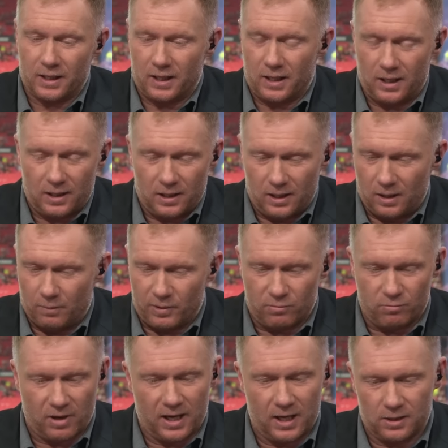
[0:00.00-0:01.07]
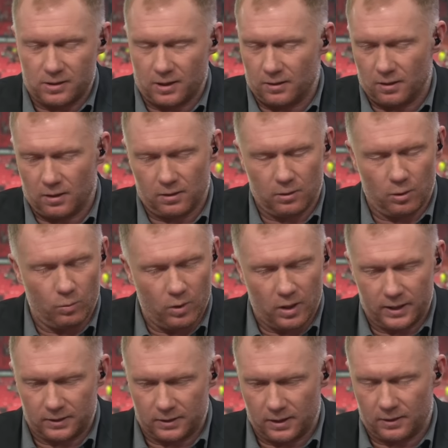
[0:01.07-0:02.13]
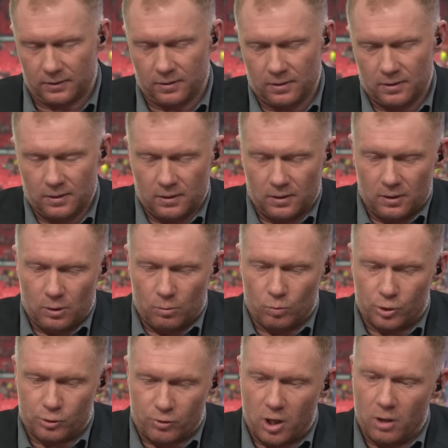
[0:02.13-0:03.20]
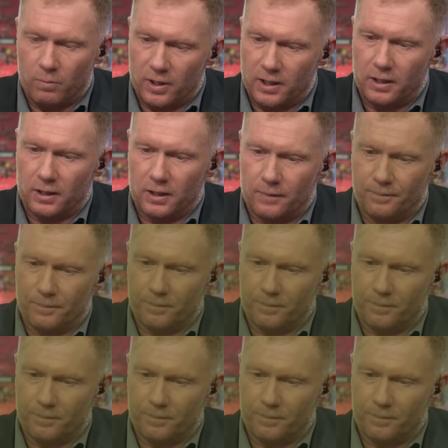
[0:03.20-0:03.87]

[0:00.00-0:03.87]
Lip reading: he'll be raging, look what he did was wrong, but